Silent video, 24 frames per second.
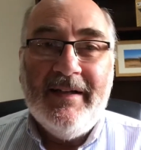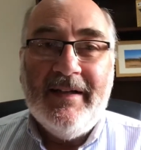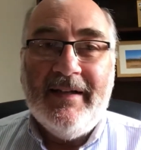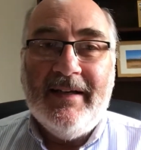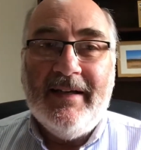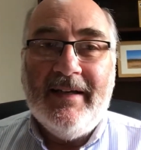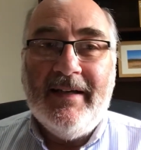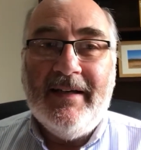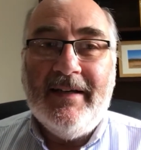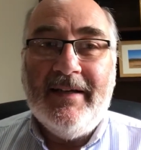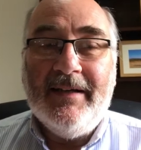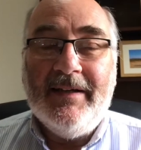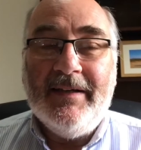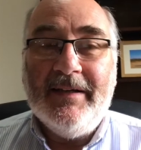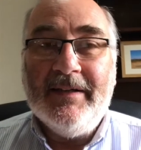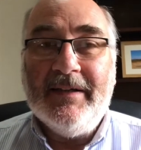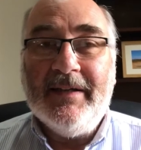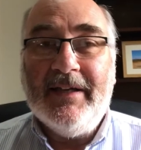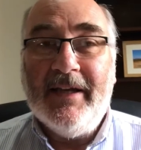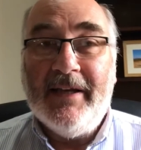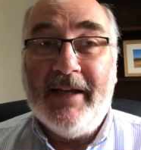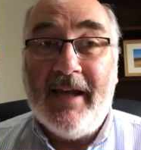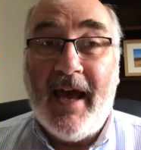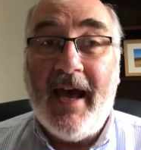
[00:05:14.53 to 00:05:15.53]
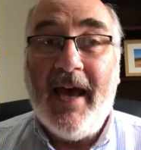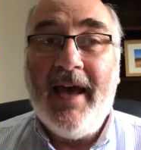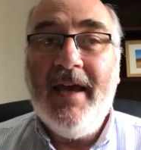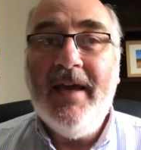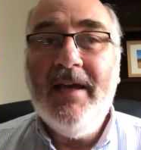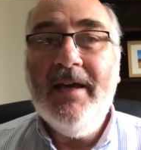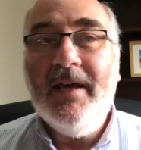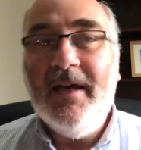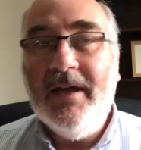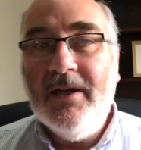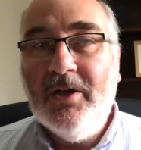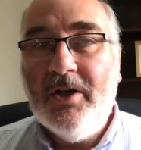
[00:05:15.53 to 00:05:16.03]
can I
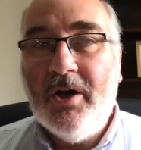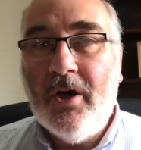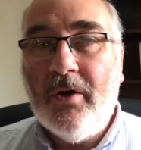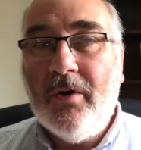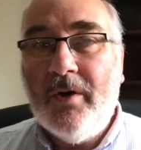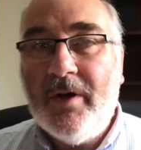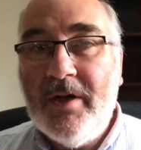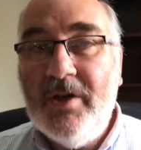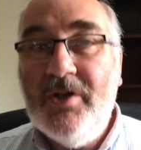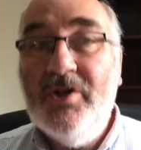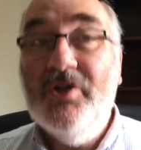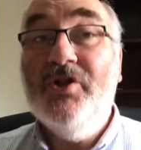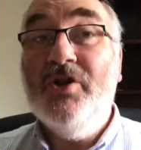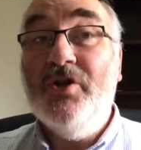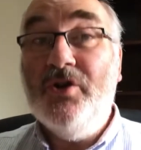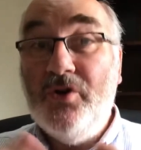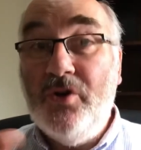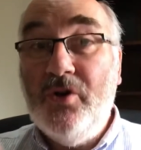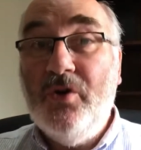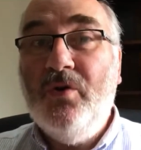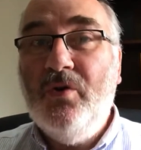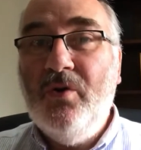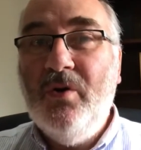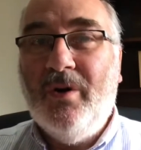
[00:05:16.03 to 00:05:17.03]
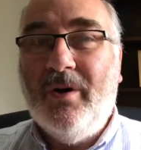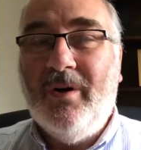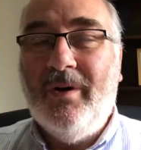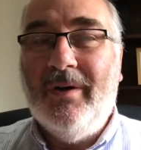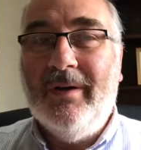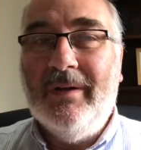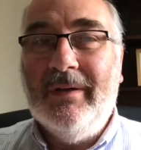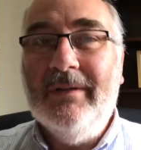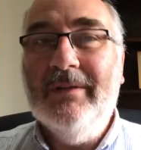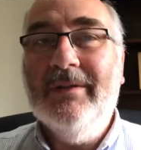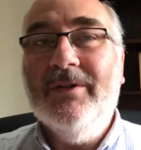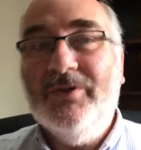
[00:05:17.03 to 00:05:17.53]
encourage you
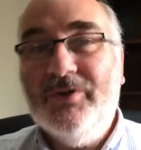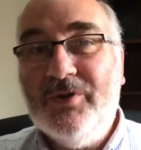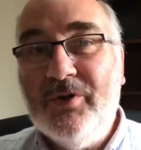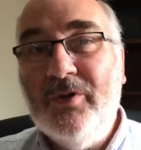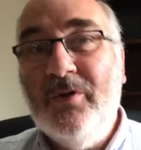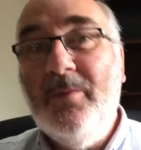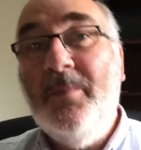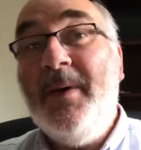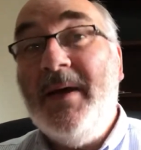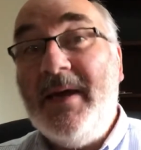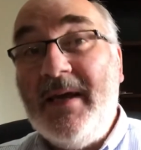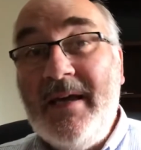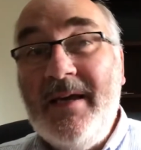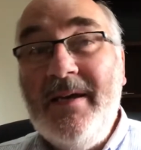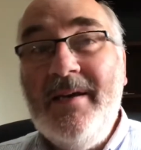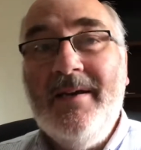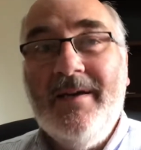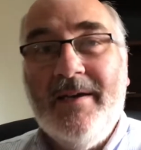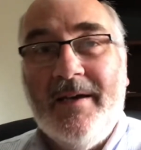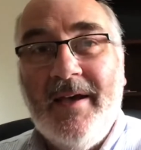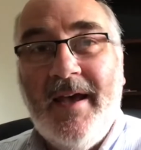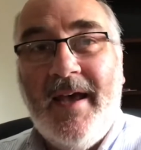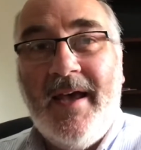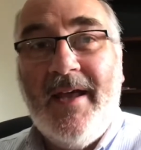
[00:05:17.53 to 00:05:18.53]
all to be